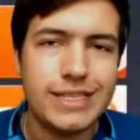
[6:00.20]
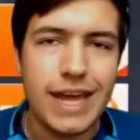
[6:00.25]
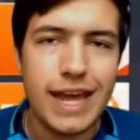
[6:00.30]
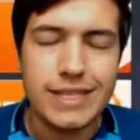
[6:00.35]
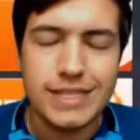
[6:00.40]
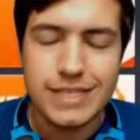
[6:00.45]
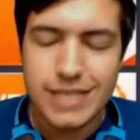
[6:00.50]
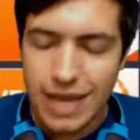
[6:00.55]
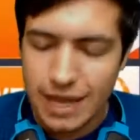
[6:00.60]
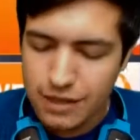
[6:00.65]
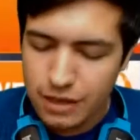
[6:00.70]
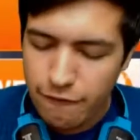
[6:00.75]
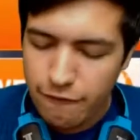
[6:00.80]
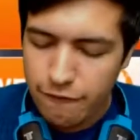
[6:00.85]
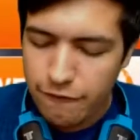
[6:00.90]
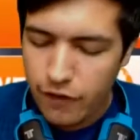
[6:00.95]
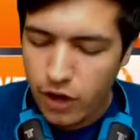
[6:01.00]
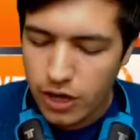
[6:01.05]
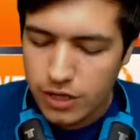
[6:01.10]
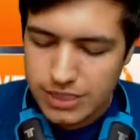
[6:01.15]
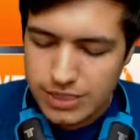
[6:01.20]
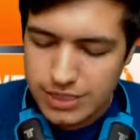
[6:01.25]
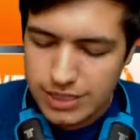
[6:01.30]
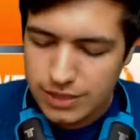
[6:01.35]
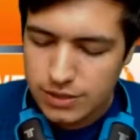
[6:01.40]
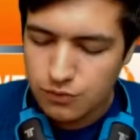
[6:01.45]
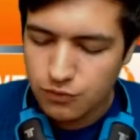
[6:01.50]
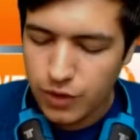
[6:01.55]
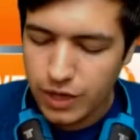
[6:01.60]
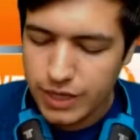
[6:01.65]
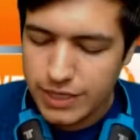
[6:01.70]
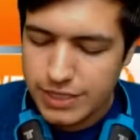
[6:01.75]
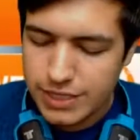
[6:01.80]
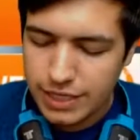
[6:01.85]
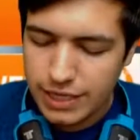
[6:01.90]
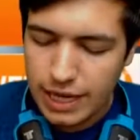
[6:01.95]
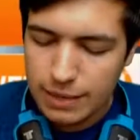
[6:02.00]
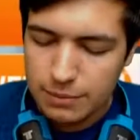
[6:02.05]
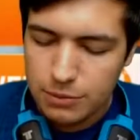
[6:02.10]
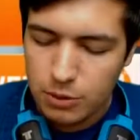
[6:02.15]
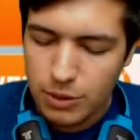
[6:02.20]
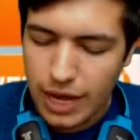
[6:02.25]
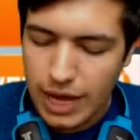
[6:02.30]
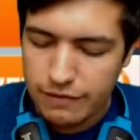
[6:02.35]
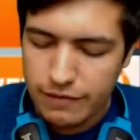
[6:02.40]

intense and the fastest racing game you